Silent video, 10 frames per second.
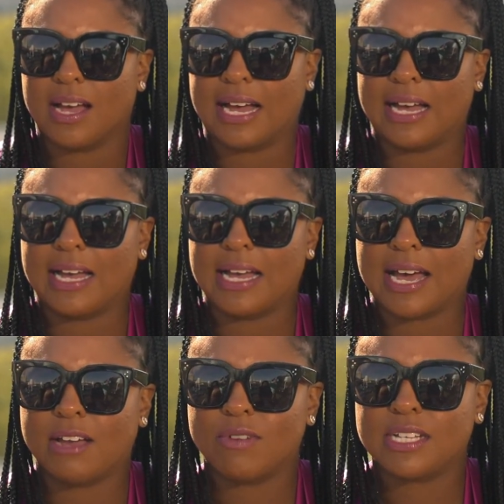
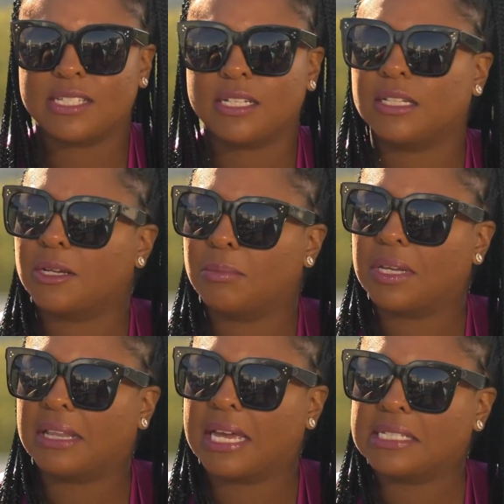I rested a little
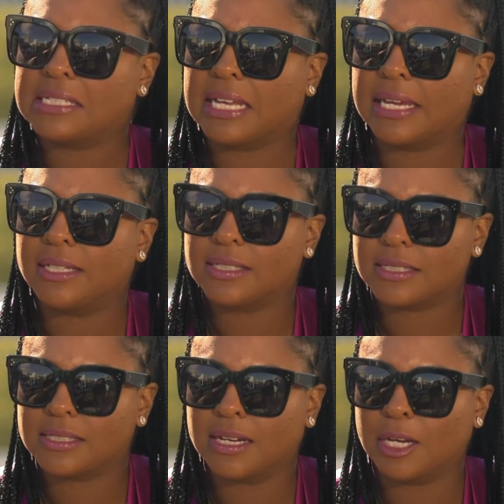bit last night.
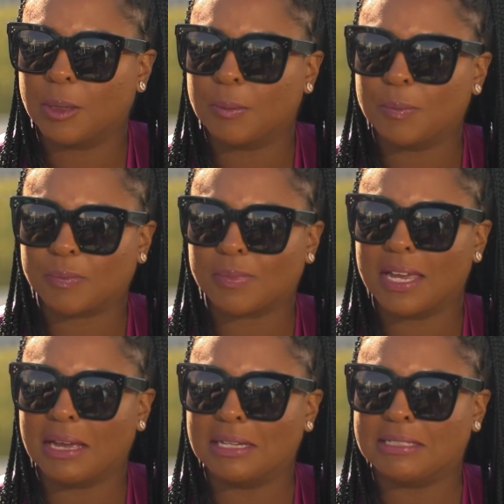
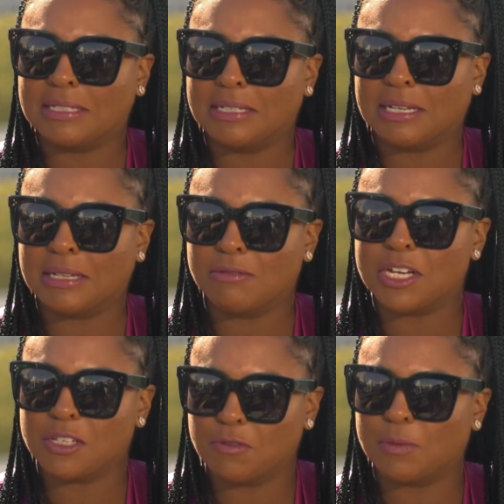I did. I
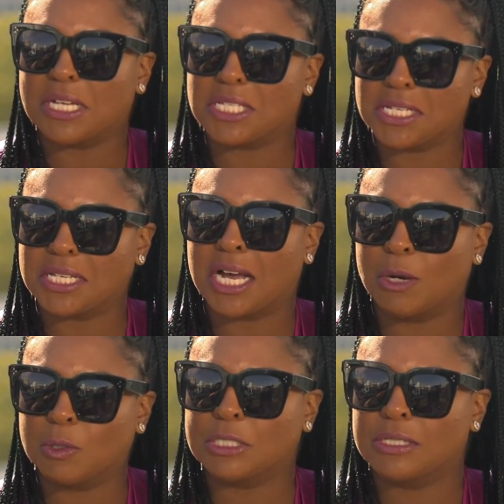rested for about 6
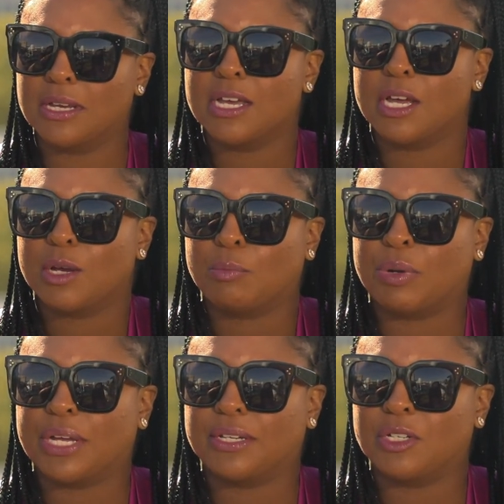hours.
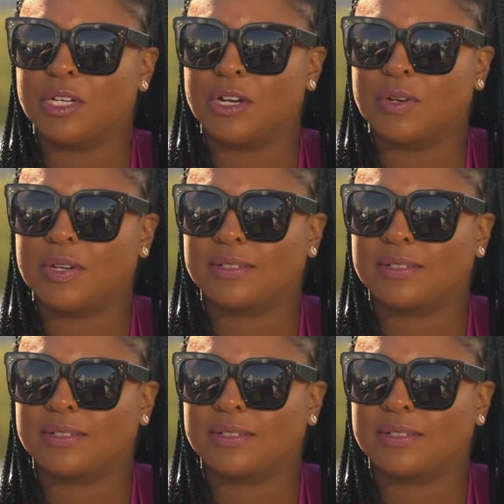But, you know,